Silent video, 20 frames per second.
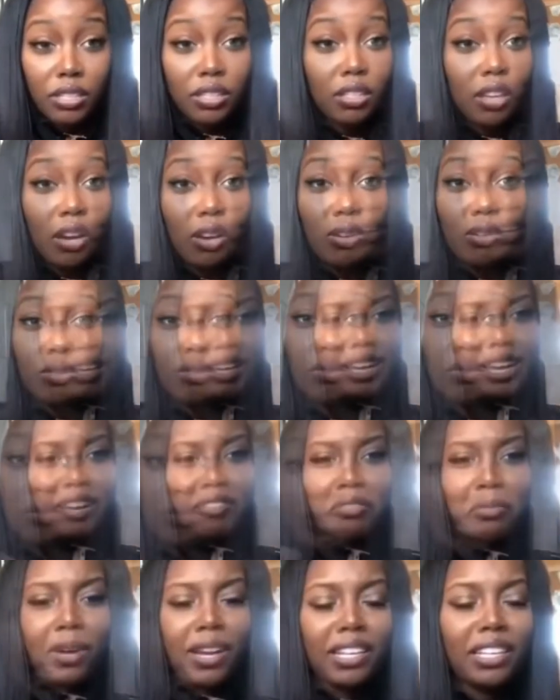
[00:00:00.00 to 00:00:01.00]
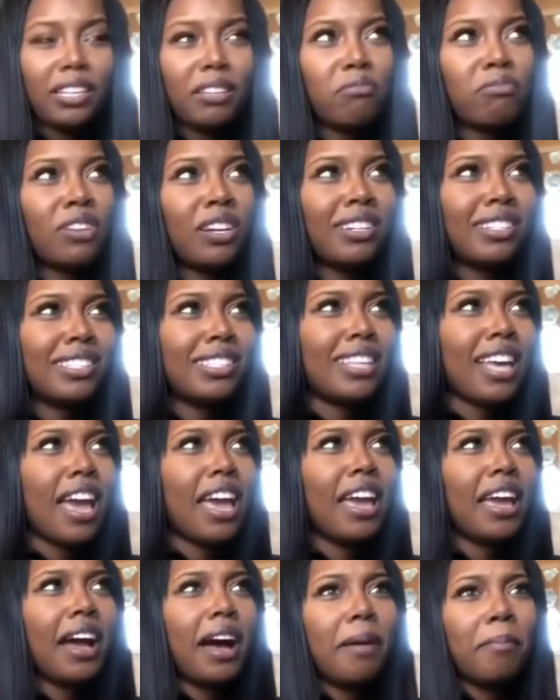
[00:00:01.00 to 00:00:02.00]
So like, everybody keep trying to
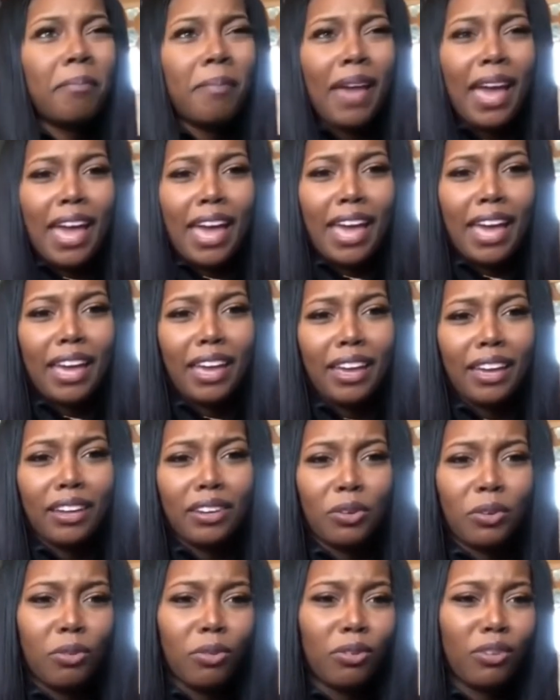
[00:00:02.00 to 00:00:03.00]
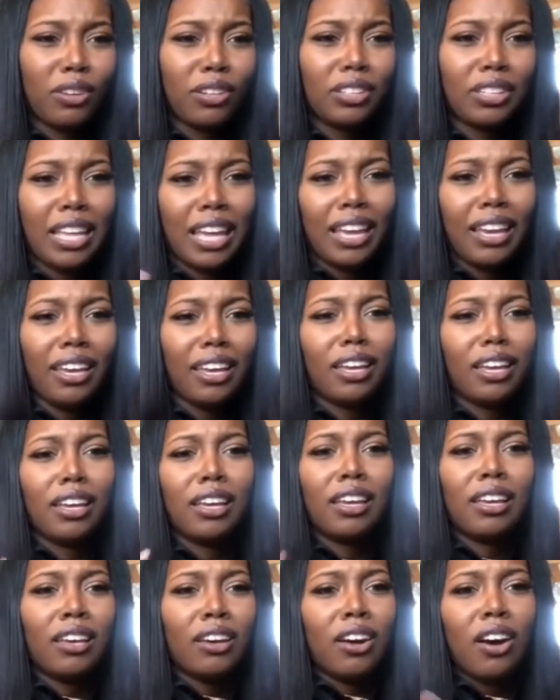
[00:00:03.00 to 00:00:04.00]
say I'm mad or like
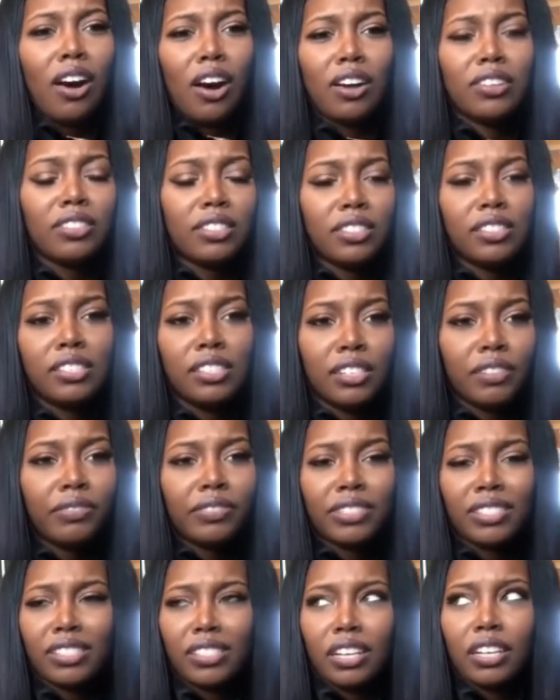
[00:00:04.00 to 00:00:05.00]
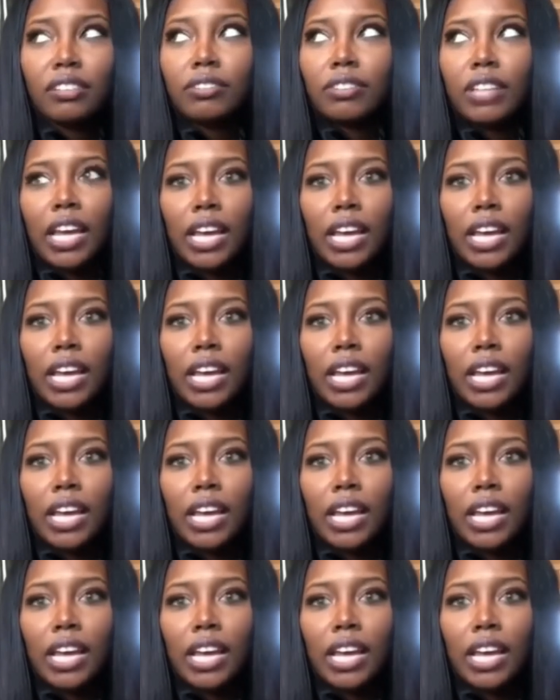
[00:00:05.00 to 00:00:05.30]
all this different stuff.